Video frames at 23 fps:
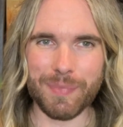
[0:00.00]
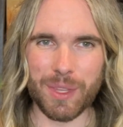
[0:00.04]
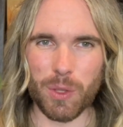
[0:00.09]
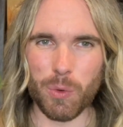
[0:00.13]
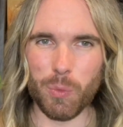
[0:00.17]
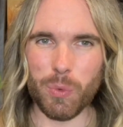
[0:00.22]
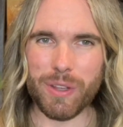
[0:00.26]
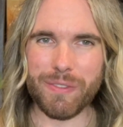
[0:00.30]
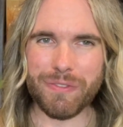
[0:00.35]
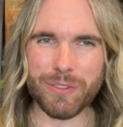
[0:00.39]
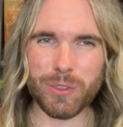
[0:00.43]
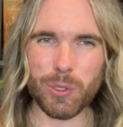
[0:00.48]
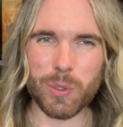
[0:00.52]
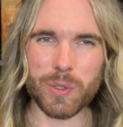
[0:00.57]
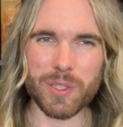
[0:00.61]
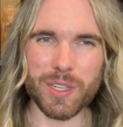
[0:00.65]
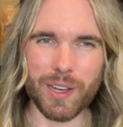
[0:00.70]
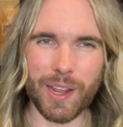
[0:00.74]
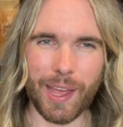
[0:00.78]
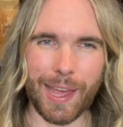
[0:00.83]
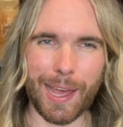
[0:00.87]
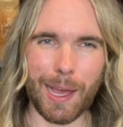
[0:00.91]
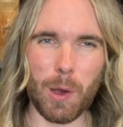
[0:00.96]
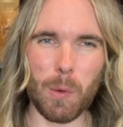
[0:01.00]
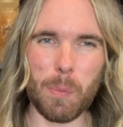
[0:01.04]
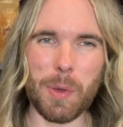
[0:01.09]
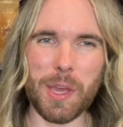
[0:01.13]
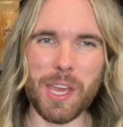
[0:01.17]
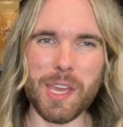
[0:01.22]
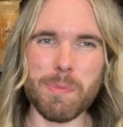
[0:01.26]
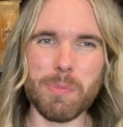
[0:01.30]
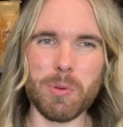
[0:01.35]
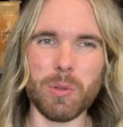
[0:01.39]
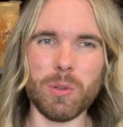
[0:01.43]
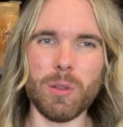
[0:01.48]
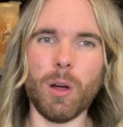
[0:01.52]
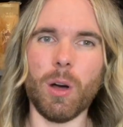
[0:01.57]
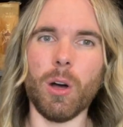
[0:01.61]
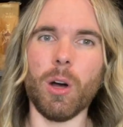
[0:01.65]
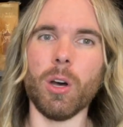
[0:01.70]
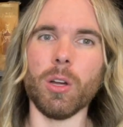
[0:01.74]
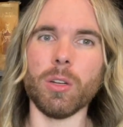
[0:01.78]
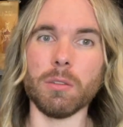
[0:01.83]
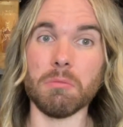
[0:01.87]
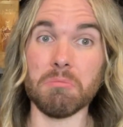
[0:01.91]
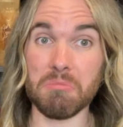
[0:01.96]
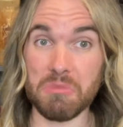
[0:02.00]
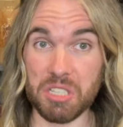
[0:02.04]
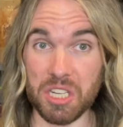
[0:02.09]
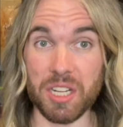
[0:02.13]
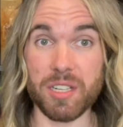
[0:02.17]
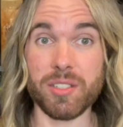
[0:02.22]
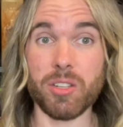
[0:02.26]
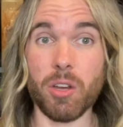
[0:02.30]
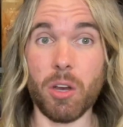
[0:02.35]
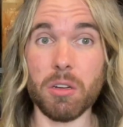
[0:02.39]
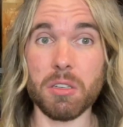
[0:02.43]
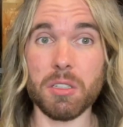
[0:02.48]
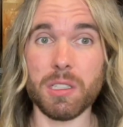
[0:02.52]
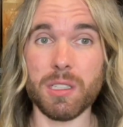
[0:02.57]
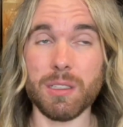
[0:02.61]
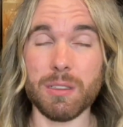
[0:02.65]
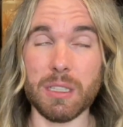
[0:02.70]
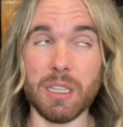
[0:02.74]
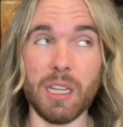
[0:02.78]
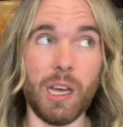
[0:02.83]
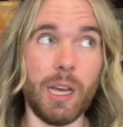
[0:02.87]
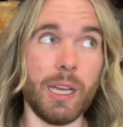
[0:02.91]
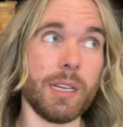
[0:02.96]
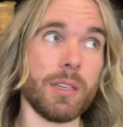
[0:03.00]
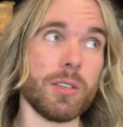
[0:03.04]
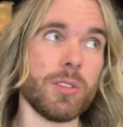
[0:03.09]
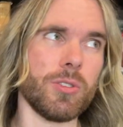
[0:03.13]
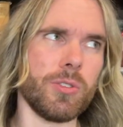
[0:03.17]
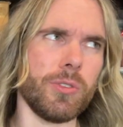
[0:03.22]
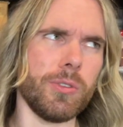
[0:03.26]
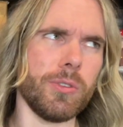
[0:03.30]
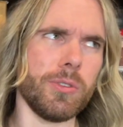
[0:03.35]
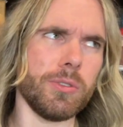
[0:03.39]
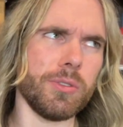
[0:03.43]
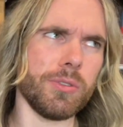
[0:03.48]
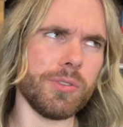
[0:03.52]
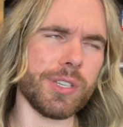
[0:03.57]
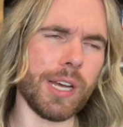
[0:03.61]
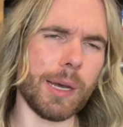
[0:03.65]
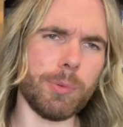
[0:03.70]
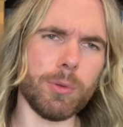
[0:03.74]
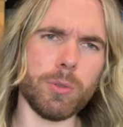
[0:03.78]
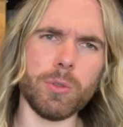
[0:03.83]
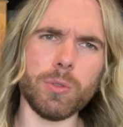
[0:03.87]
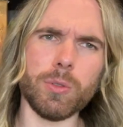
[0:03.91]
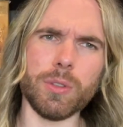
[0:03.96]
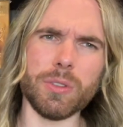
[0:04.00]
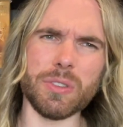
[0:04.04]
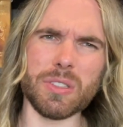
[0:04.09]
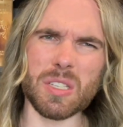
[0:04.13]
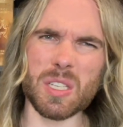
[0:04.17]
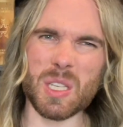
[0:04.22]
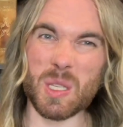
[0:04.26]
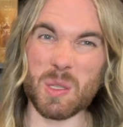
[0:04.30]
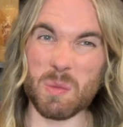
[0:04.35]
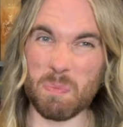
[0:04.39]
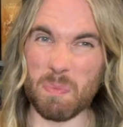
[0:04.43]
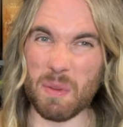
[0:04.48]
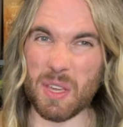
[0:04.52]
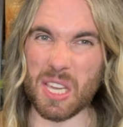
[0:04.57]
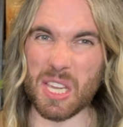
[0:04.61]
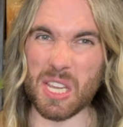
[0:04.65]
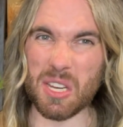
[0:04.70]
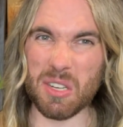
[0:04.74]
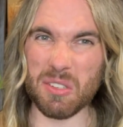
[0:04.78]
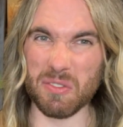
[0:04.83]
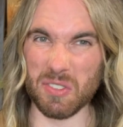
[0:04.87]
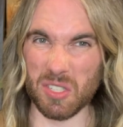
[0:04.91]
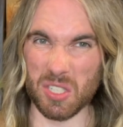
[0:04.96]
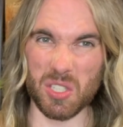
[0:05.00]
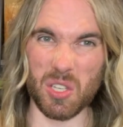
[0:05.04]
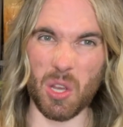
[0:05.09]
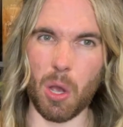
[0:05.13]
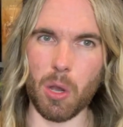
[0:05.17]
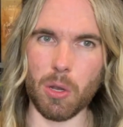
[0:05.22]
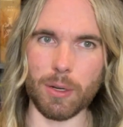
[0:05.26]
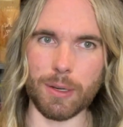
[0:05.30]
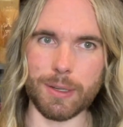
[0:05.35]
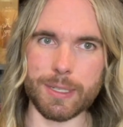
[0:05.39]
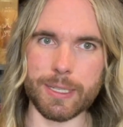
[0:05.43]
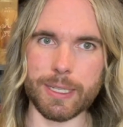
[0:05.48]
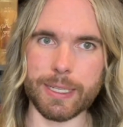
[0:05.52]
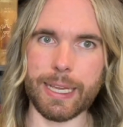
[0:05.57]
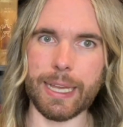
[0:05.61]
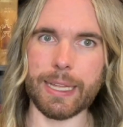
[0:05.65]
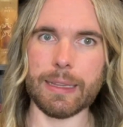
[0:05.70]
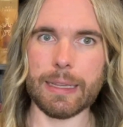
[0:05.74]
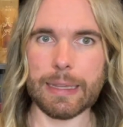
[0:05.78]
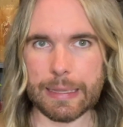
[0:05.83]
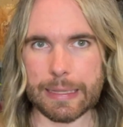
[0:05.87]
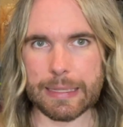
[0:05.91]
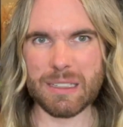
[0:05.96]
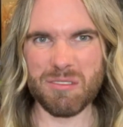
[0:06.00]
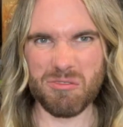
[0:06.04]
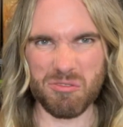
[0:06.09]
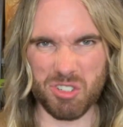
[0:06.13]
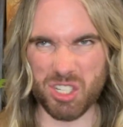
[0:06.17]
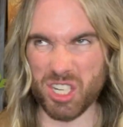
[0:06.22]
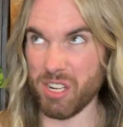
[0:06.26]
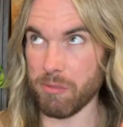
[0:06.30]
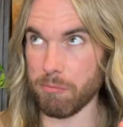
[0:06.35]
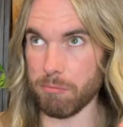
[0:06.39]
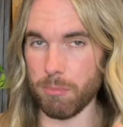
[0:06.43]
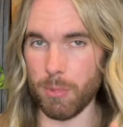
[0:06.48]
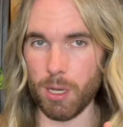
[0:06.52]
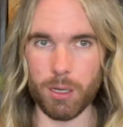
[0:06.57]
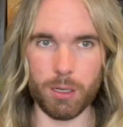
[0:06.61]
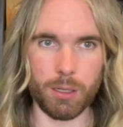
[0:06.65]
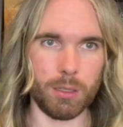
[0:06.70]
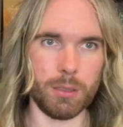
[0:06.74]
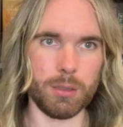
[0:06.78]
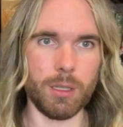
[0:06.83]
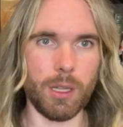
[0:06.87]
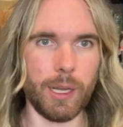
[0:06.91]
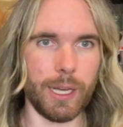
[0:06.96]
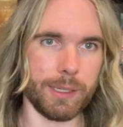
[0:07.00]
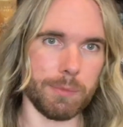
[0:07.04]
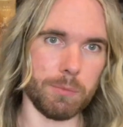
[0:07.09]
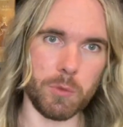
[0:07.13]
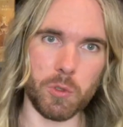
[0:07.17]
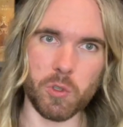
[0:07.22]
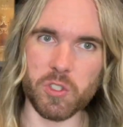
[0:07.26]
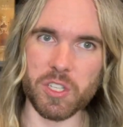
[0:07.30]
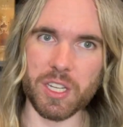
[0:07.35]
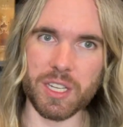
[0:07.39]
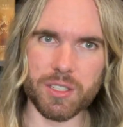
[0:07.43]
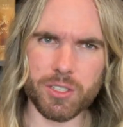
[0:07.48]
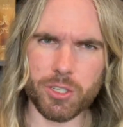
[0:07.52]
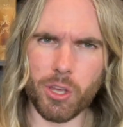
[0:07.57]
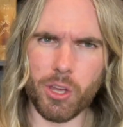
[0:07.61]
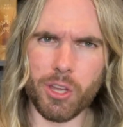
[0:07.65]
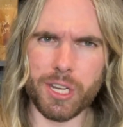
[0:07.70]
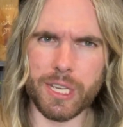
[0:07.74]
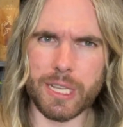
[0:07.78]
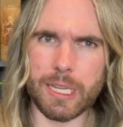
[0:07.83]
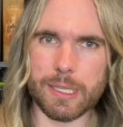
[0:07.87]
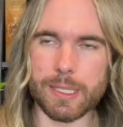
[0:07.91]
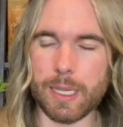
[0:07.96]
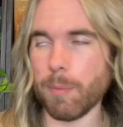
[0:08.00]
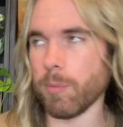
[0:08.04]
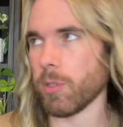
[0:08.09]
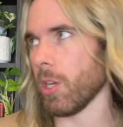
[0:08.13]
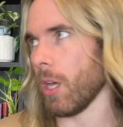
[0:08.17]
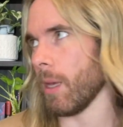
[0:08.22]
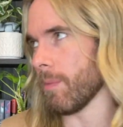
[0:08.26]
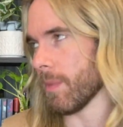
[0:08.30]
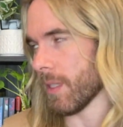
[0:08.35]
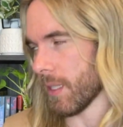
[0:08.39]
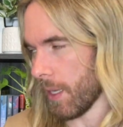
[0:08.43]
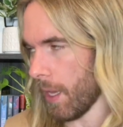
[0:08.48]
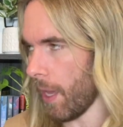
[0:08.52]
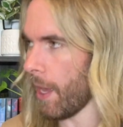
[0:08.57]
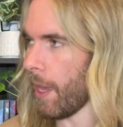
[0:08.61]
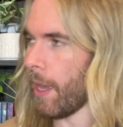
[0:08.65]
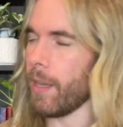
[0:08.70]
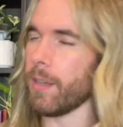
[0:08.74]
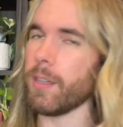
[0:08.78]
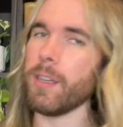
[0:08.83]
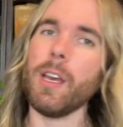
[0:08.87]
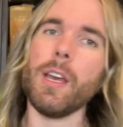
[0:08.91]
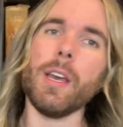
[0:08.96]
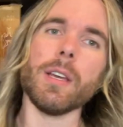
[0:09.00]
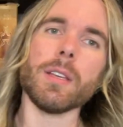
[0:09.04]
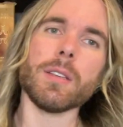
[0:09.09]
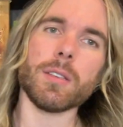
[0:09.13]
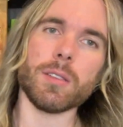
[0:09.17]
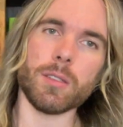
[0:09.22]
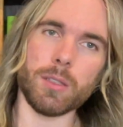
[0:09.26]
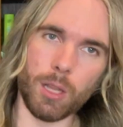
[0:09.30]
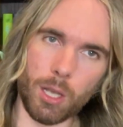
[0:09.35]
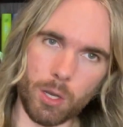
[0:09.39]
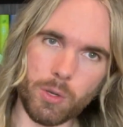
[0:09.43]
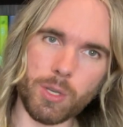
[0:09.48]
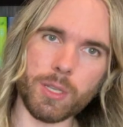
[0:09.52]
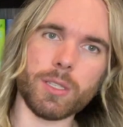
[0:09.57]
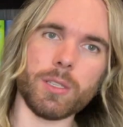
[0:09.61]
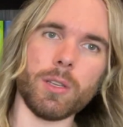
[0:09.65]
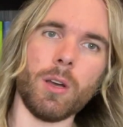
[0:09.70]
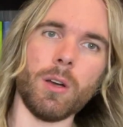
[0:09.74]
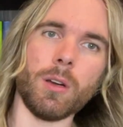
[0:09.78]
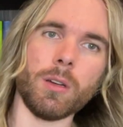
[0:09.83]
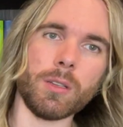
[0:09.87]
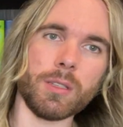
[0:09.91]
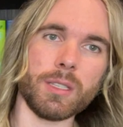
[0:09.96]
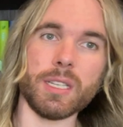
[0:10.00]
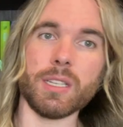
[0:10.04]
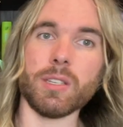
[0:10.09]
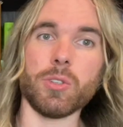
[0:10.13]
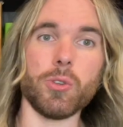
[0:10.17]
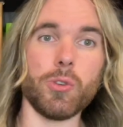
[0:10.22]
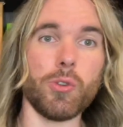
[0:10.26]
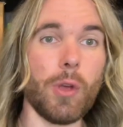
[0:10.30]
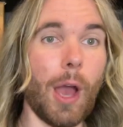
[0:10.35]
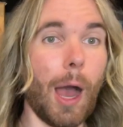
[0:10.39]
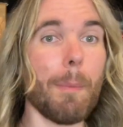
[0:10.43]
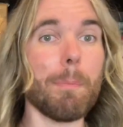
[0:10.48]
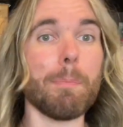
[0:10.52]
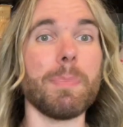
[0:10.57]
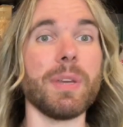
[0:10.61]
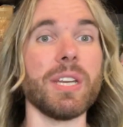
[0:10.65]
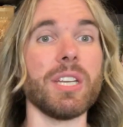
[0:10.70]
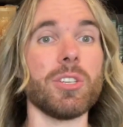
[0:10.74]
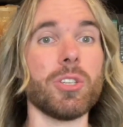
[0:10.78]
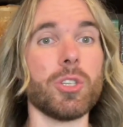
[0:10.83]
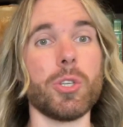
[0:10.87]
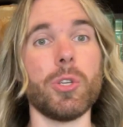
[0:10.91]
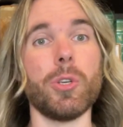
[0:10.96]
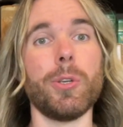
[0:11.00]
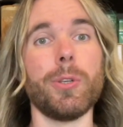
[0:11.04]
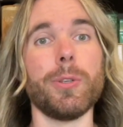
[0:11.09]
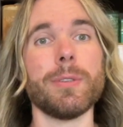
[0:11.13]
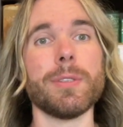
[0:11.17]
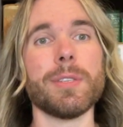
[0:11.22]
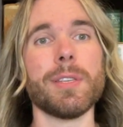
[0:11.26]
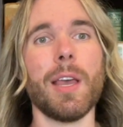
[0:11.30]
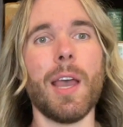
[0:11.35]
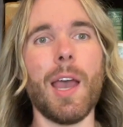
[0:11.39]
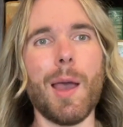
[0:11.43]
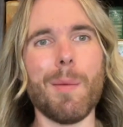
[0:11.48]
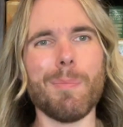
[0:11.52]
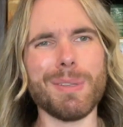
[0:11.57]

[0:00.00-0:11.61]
We've looked at how people on TikTok like to double the speed of a song to get chipmunk-like music, turning sometimes sad, slower songs into upbeat tunes.